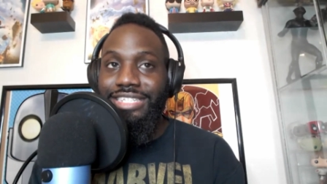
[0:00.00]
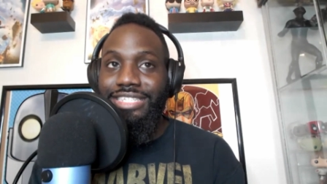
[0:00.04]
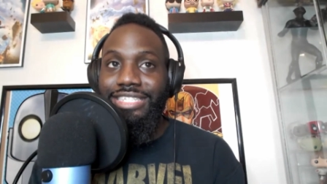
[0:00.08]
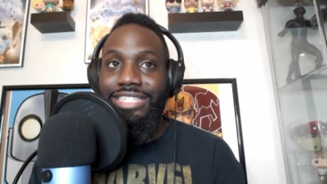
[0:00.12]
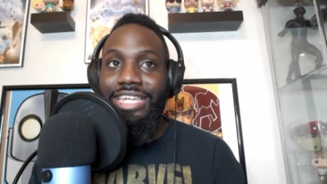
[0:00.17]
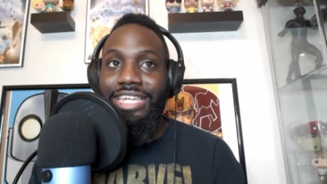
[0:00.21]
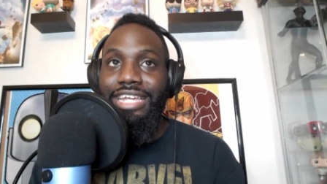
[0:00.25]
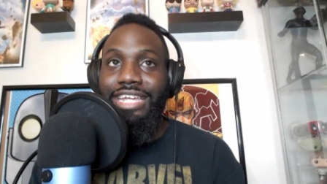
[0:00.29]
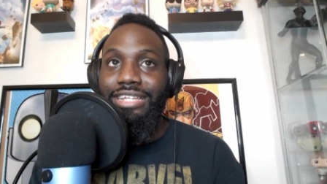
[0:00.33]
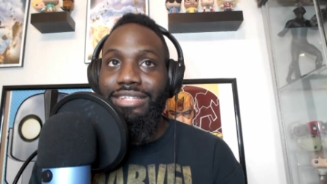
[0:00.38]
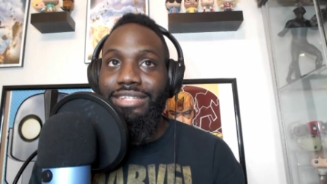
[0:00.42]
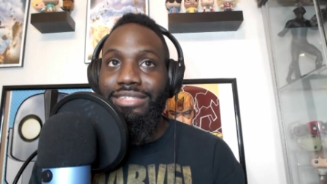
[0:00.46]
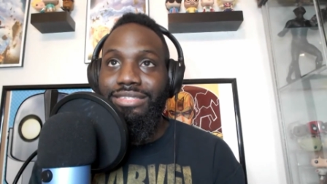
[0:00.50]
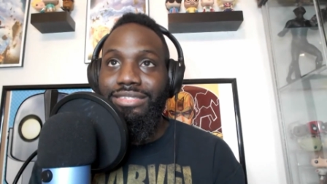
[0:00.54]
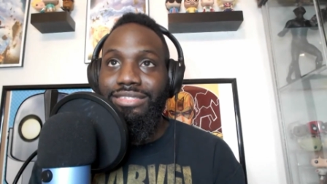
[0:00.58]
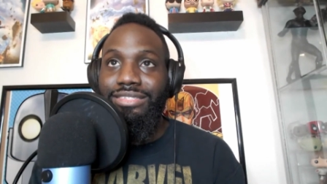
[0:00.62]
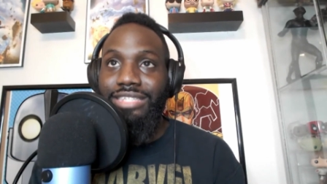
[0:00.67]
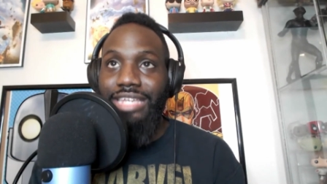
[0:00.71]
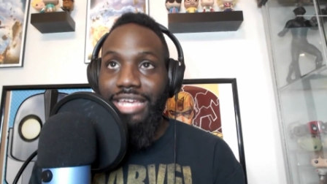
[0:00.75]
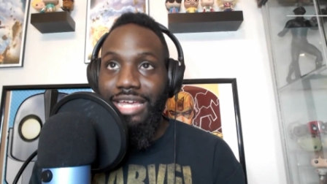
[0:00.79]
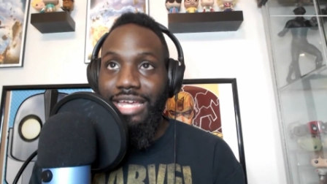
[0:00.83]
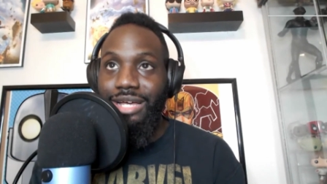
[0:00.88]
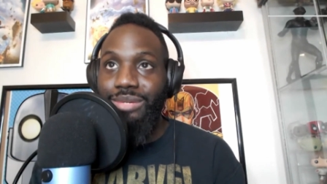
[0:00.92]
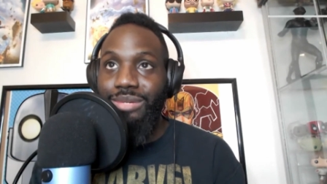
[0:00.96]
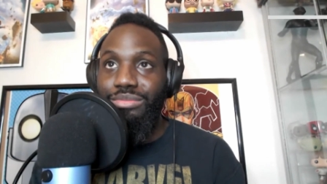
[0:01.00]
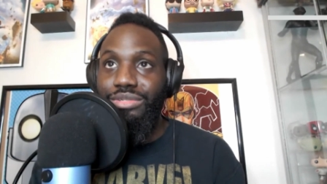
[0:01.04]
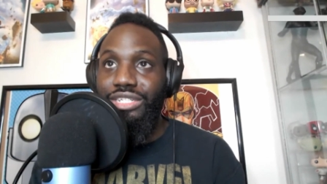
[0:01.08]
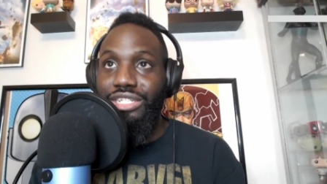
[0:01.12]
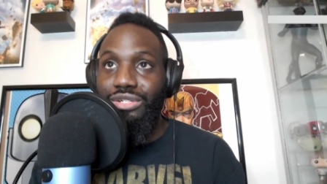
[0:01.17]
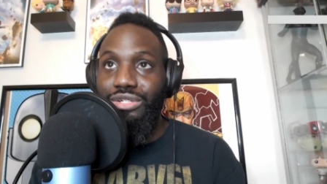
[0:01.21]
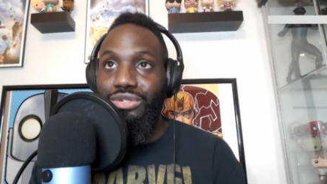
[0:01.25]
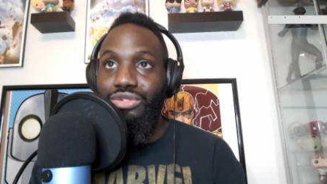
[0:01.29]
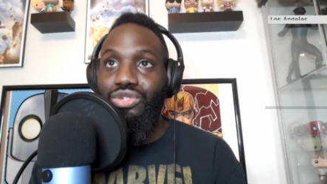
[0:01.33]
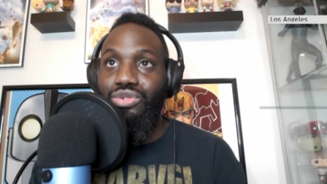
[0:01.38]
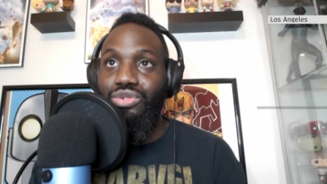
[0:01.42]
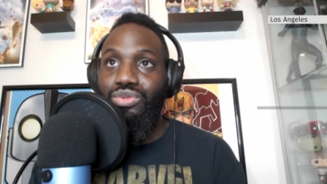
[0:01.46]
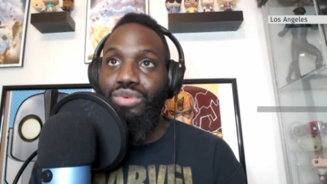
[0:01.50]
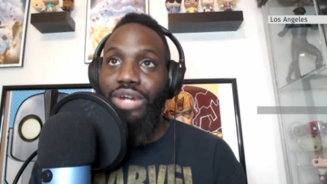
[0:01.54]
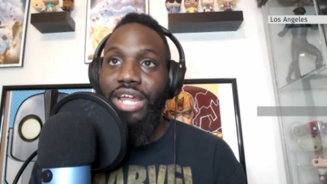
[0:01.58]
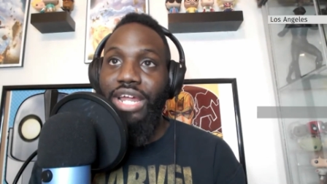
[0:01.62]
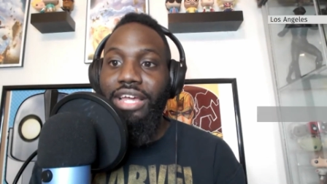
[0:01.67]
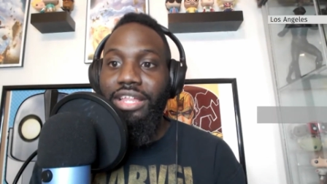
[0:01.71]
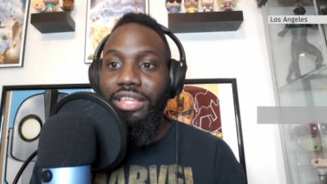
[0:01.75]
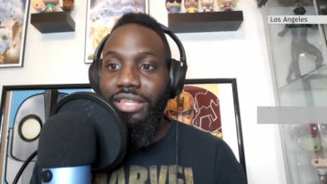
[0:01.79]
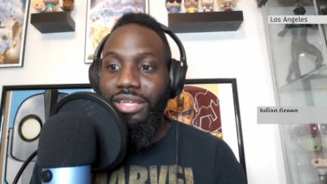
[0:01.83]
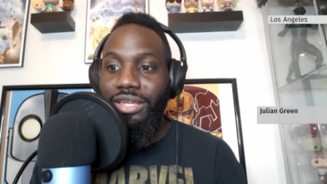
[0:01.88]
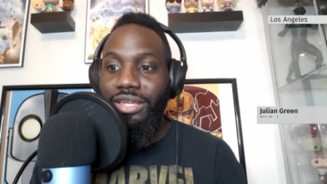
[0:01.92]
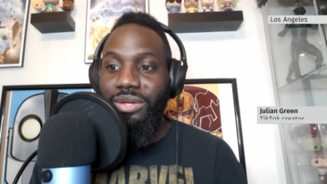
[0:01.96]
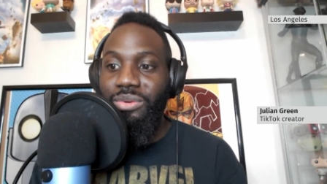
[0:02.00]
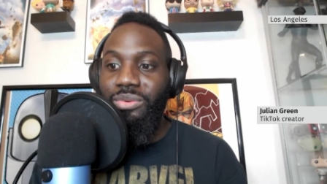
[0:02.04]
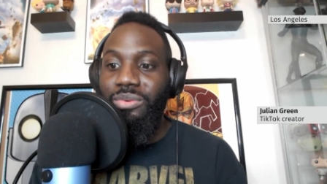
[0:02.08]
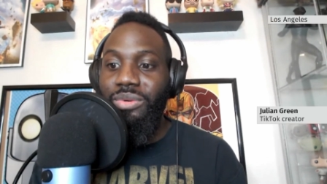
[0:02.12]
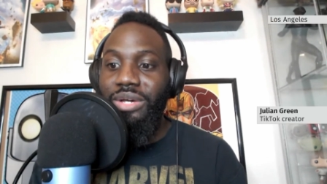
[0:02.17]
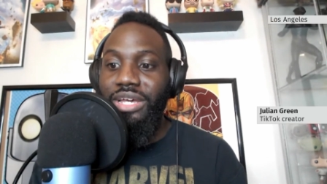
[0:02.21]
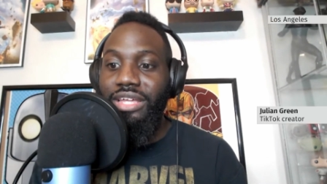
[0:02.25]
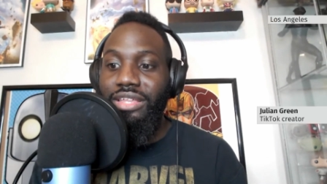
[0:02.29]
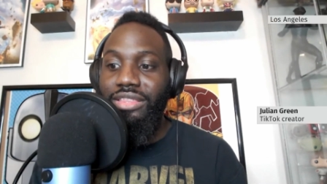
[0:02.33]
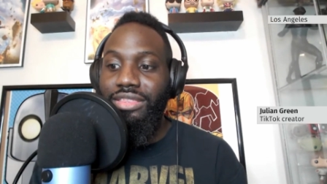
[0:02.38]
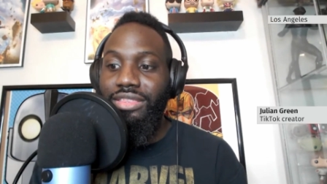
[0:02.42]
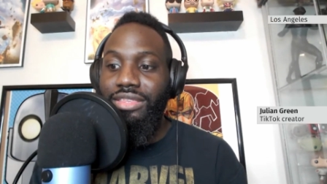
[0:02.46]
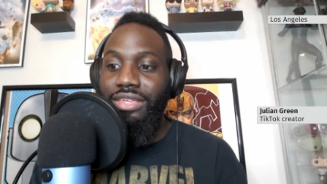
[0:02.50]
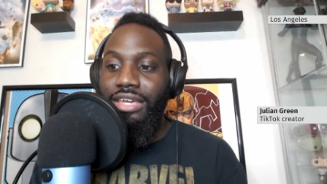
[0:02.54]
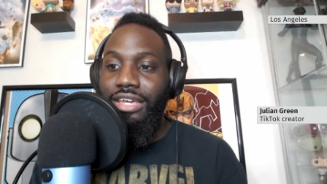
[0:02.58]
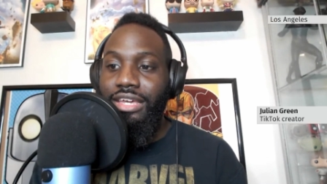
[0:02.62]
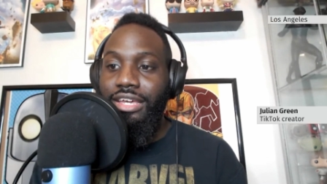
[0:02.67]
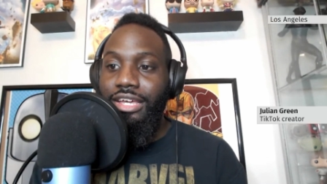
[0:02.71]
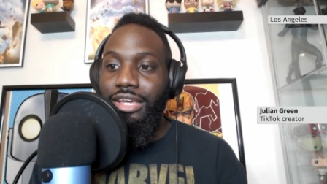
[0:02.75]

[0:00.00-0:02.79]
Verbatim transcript: see Sam deal directly with